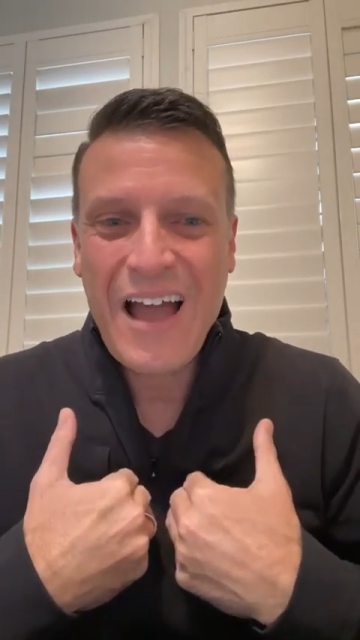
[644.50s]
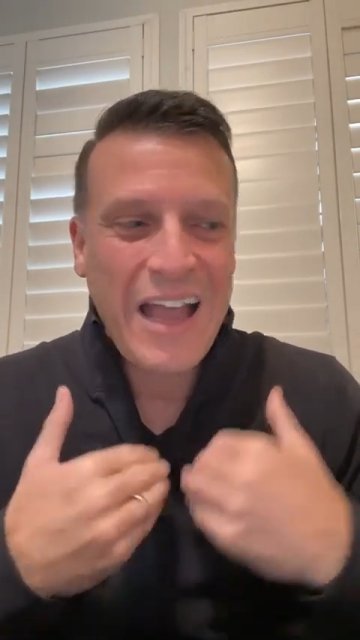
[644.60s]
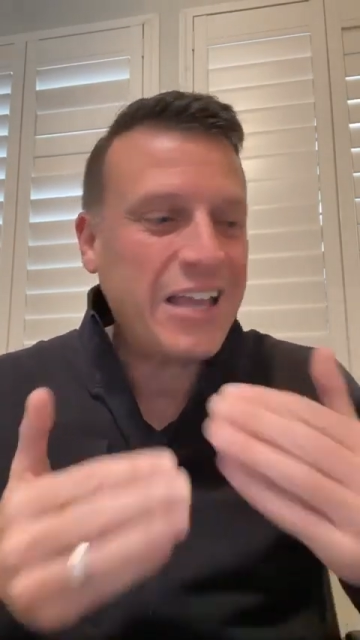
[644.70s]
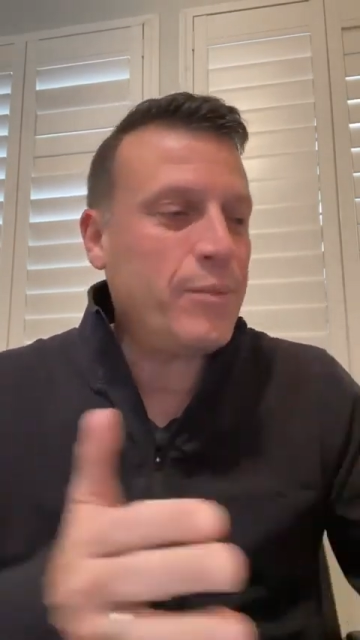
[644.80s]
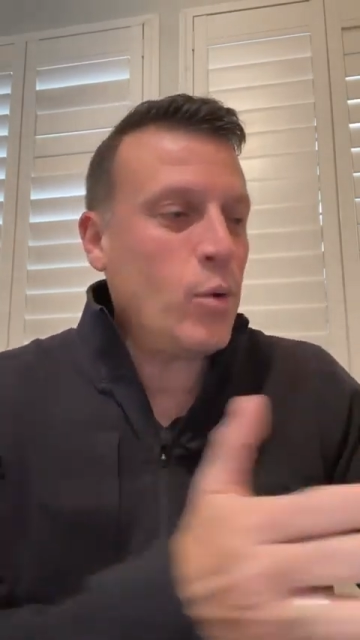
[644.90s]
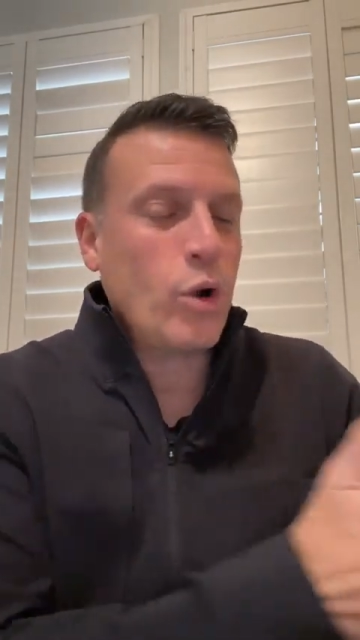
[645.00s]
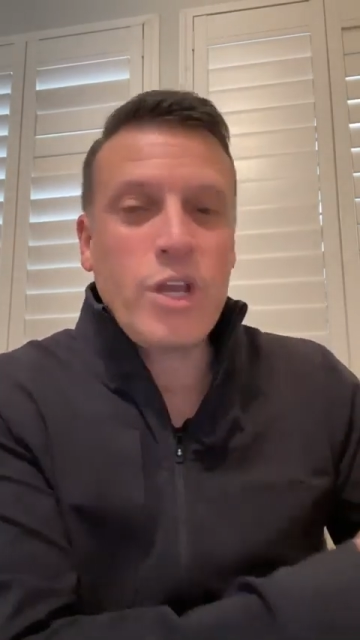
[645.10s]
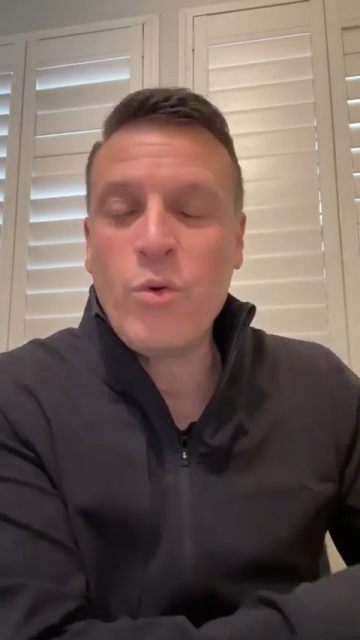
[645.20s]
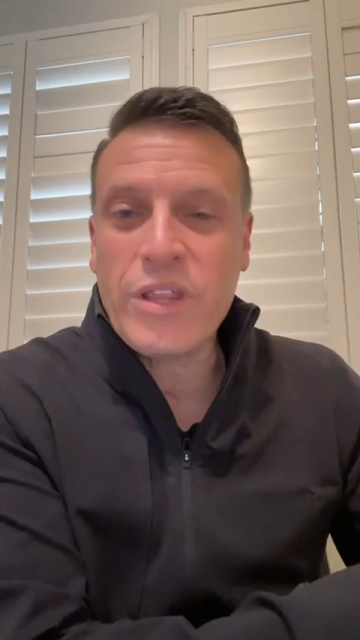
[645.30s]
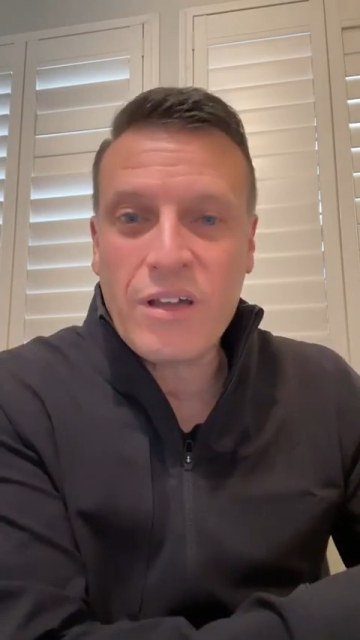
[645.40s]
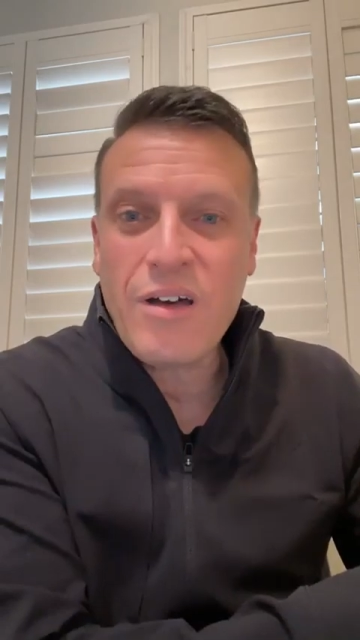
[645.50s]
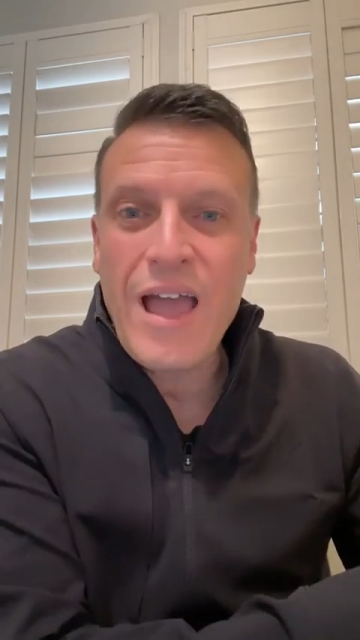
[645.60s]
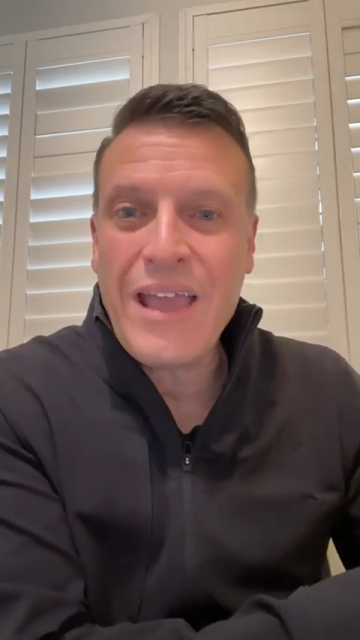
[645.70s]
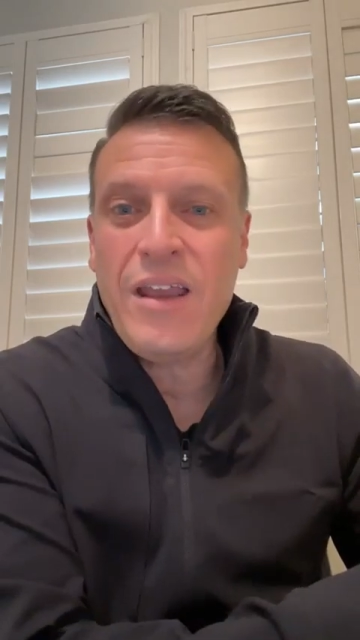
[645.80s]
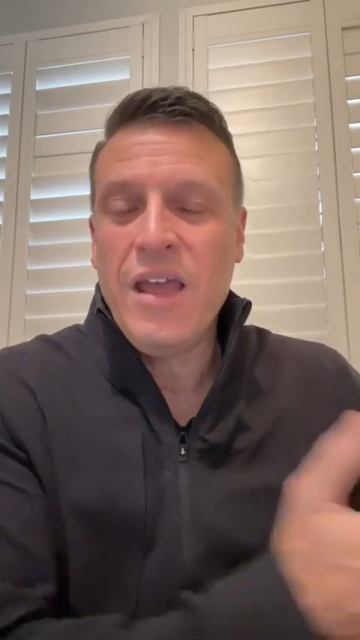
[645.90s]
I can be working with a
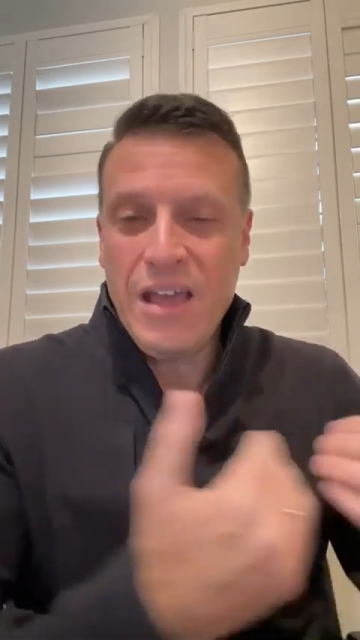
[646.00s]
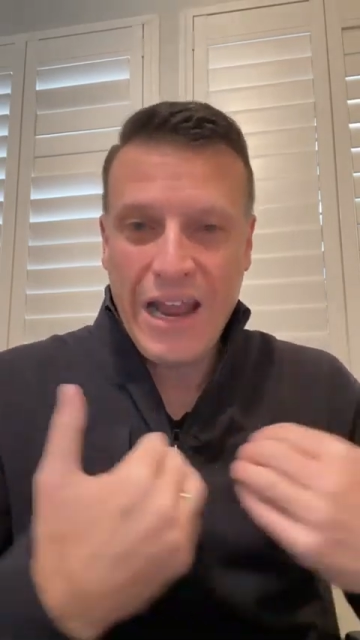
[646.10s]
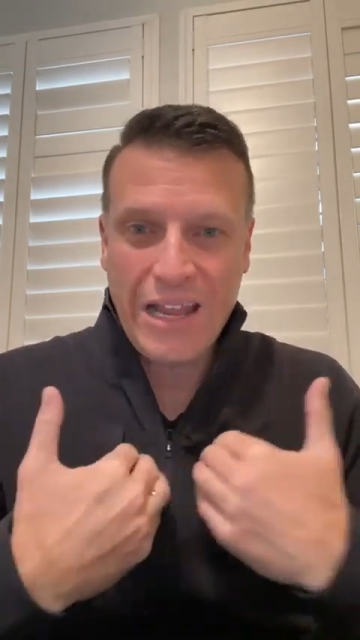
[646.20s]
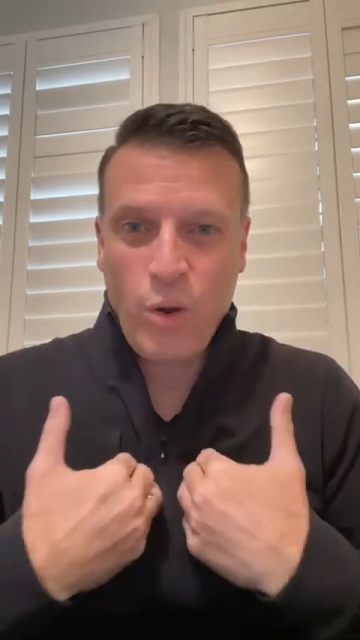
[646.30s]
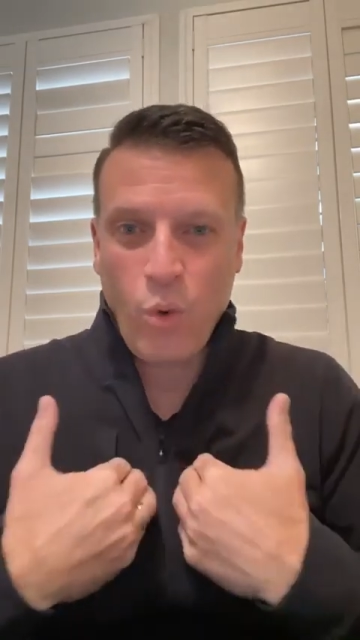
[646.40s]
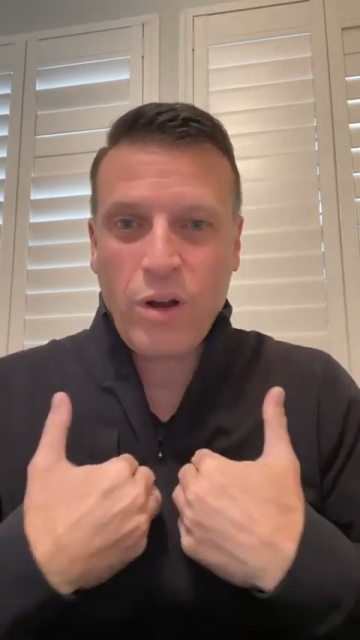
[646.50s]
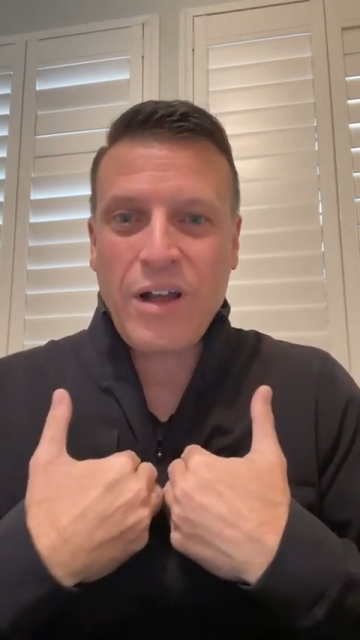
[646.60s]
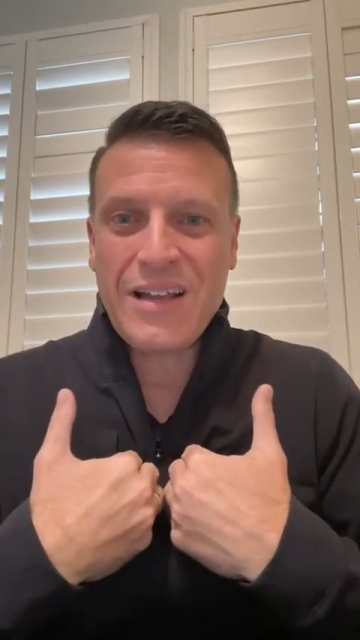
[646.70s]
client and I can work